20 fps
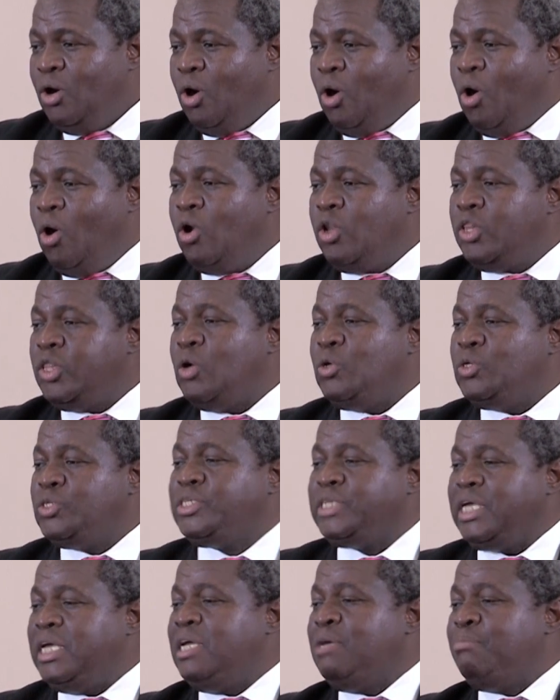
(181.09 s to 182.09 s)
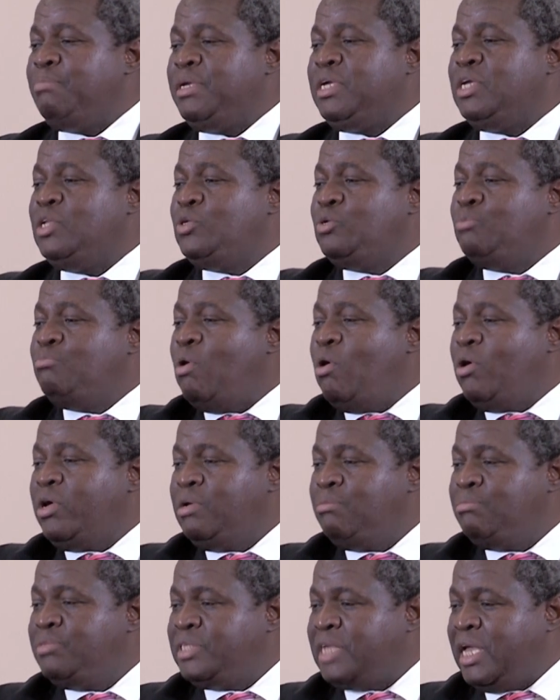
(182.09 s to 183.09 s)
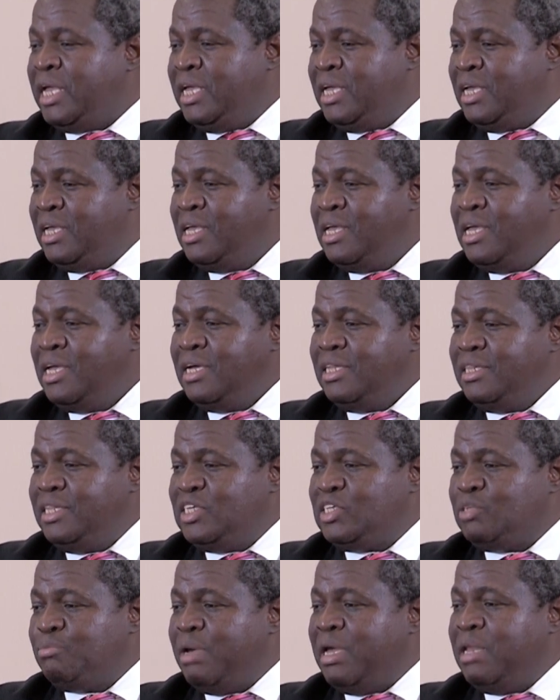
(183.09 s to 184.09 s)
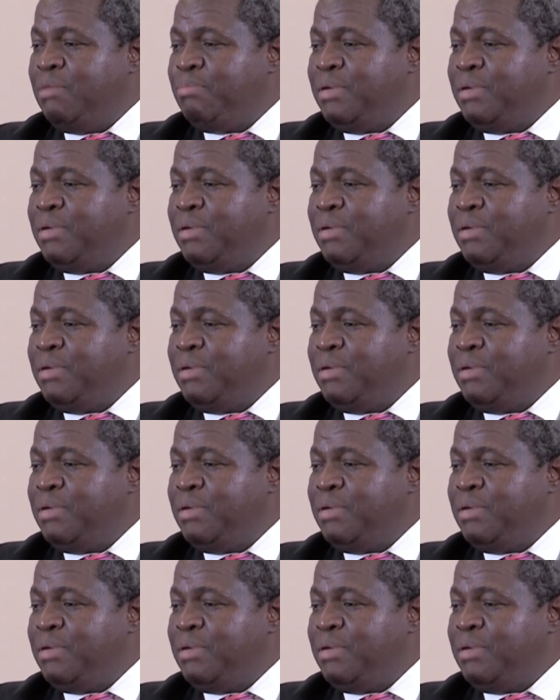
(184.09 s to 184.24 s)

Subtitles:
all those seeing begin to mock him, saying, this man